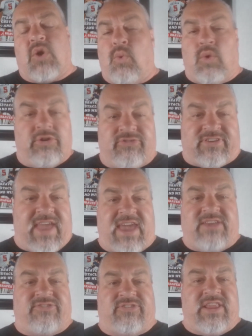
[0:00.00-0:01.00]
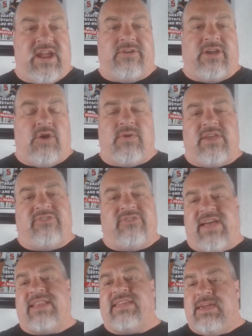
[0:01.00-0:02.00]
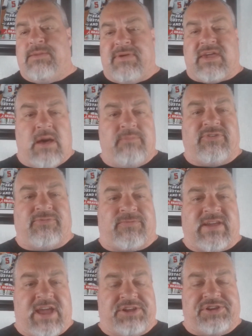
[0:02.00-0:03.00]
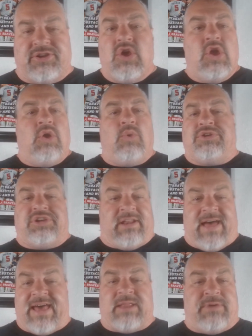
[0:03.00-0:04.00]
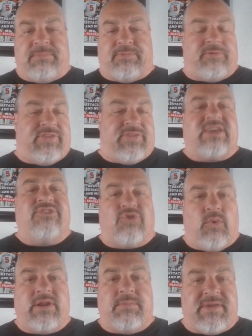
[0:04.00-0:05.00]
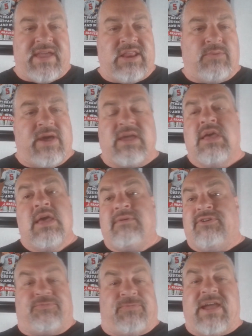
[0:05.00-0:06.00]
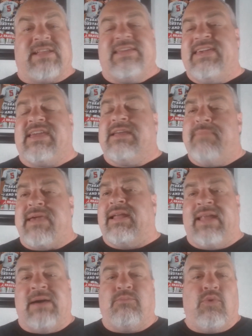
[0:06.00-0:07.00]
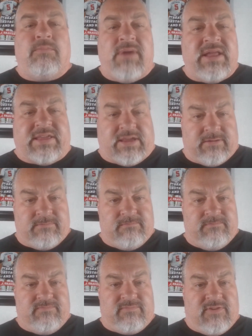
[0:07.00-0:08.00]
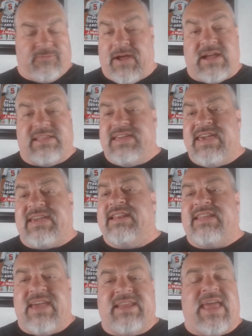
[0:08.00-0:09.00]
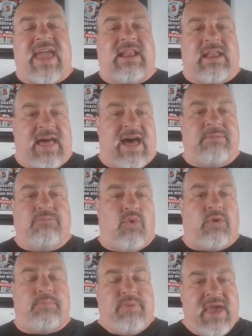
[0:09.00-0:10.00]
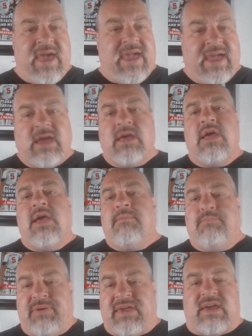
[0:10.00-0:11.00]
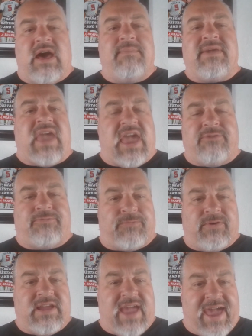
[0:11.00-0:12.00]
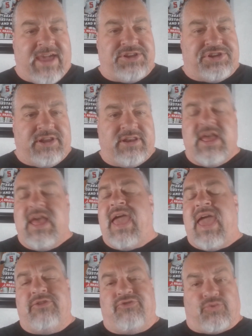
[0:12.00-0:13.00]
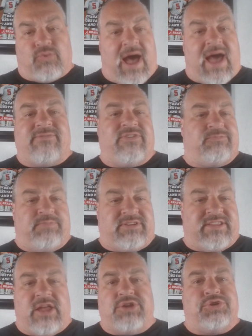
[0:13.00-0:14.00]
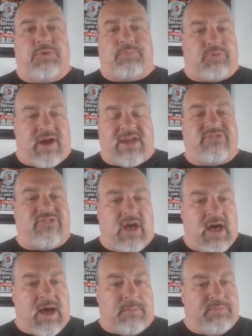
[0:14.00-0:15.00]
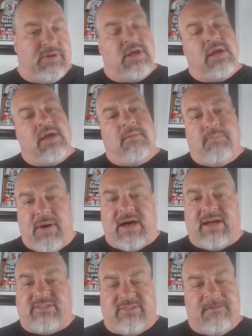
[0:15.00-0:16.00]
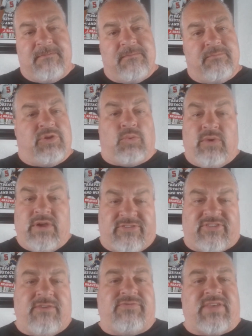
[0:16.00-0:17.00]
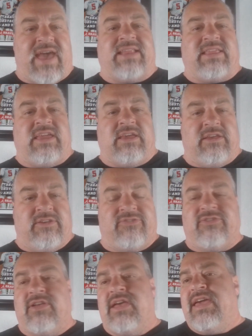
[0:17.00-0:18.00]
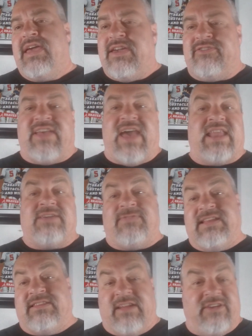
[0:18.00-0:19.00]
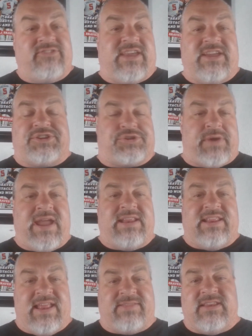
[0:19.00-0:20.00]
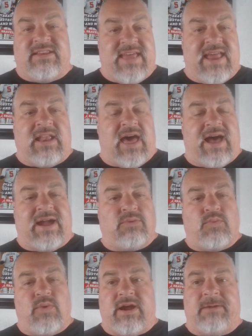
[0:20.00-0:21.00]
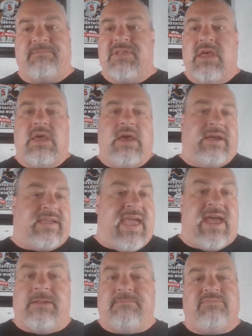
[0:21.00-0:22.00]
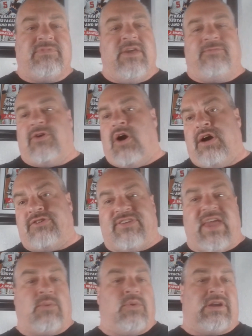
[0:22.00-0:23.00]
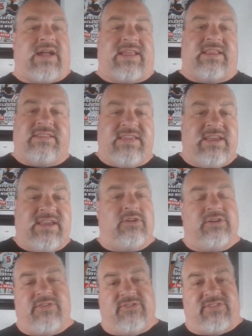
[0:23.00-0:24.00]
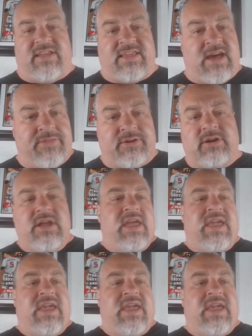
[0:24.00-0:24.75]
worst case scenario is that he becomes a free agent, which a lot of people think he's going to be anyway, because frankly, he can make a lot more money. Frankly, he can get a lot more pay becoming a free agent and drive his potential price up. But the risk of that is that if he does get traded at the deadline where, again, if the Hawks can't work out a deal or this and the other,